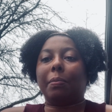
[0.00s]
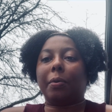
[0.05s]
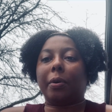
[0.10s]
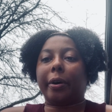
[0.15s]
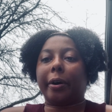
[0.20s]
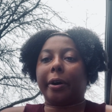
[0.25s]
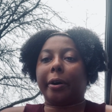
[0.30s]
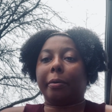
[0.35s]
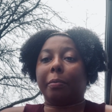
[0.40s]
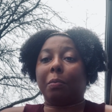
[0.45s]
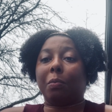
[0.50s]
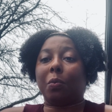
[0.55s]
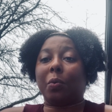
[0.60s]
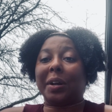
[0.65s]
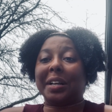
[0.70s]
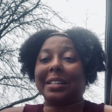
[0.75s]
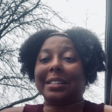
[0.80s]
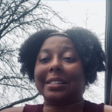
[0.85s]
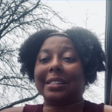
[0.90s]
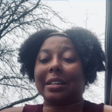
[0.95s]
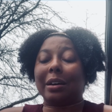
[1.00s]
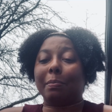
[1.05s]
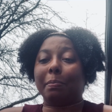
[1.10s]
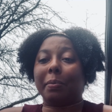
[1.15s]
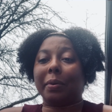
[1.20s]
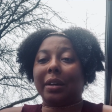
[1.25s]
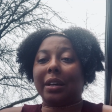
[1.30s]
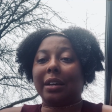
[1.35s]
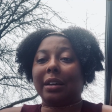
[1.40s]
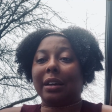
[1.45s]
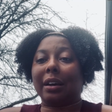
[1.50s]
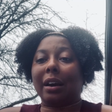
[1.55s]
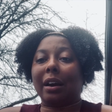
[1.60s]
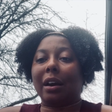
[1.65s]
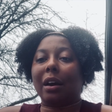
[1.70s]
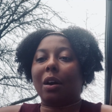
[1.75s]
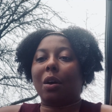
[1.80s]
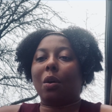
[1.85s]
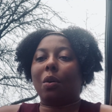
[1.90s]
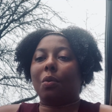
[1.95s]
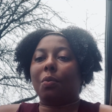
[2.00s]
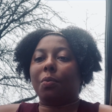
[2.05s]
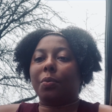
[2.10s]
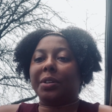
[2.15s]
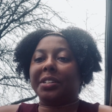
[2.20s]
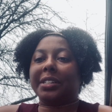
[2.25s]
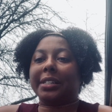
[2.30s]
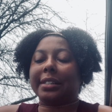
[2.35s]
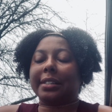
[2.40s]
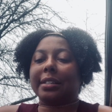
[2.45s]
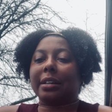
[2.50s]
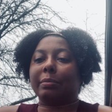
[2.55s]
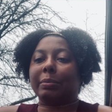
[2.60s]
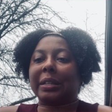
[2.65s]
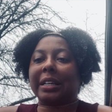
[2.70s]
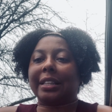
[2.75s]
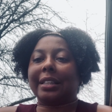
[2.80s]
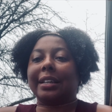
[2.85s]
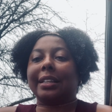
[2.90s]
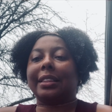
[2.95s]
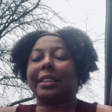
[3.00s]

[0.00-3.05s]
um, waste dumping which is something that